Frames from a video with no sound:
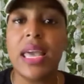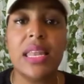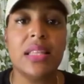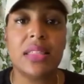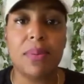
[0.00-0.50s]

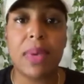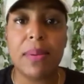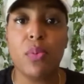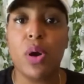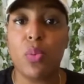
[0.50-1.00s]
anything.
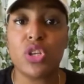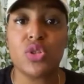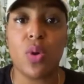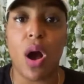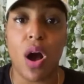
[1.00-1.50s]
Maybe
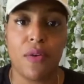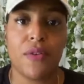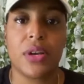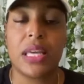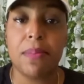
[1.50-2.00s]
what you
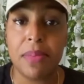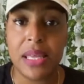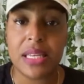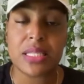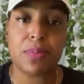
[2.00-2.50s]
offer can
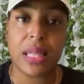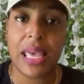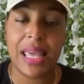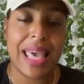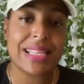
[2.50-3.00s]
be
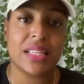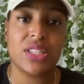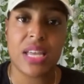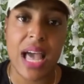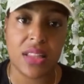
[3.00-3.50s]
displayed as a
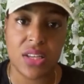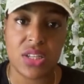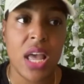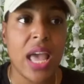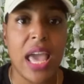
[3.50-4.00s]

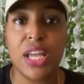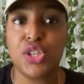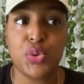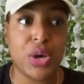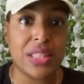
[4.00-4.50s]
challenge. Hey,
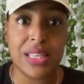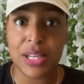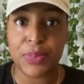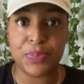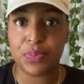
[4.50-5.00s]
join
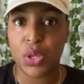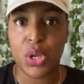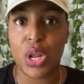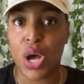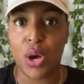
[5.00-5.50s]
the,
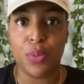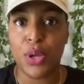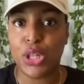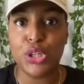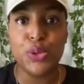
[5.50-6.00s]

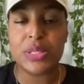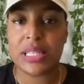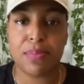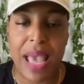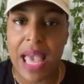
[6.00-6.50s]
lose
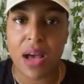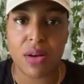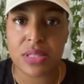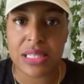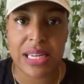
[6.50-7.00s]
10
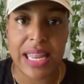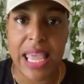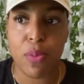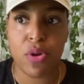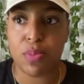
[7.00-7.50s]
pounds in a
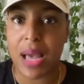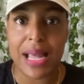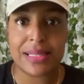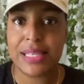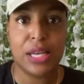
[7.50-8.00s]
day with
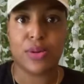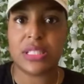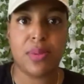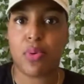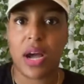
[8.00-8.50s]
my
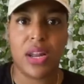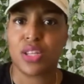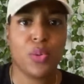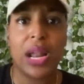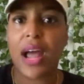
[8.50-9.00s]
TOC
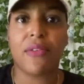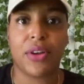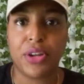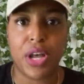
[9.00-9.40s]
product or whatever,